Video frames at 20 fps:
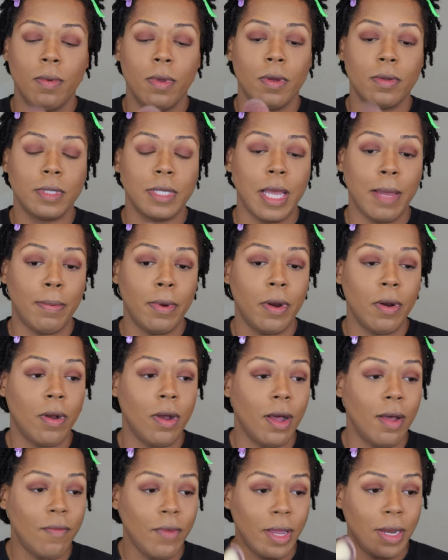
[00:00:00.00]
Gonna tap her
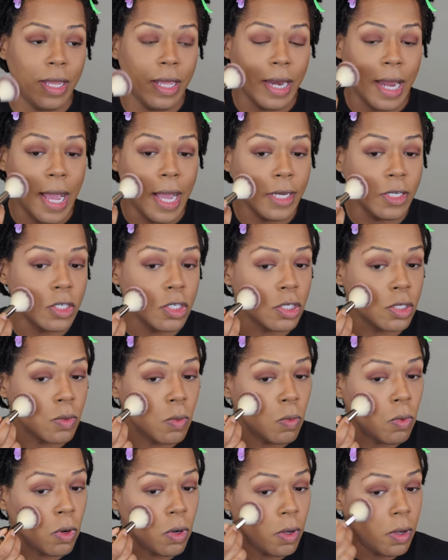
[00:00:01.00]
off and then I just
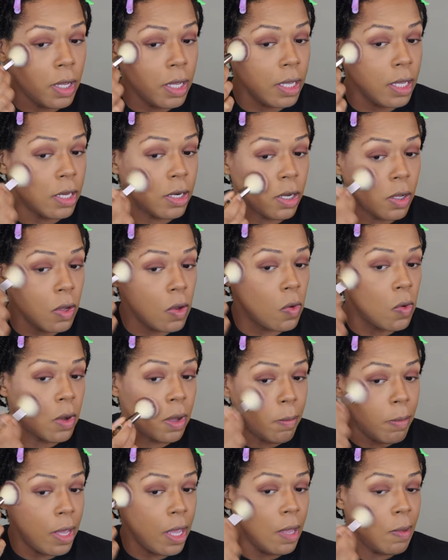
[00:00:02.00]
swirl and get to
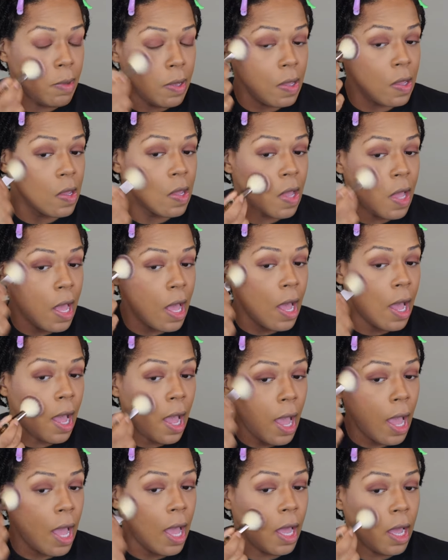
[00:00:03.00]
going, baby.
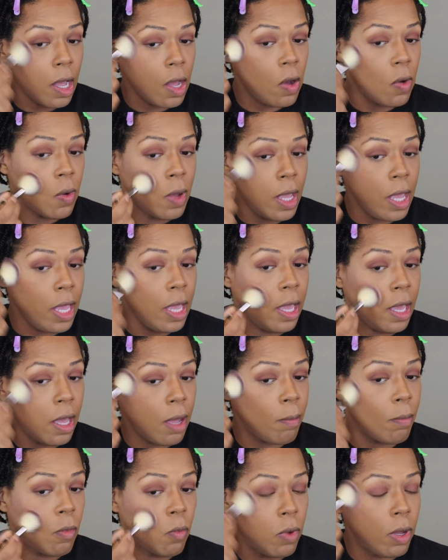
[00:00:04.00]
I go
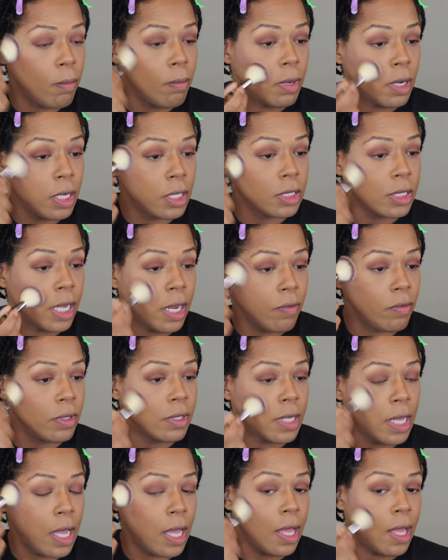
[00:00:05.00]
ham with blush every
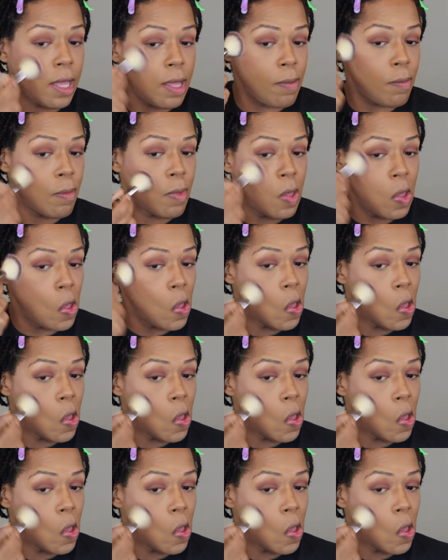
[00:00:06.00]
time.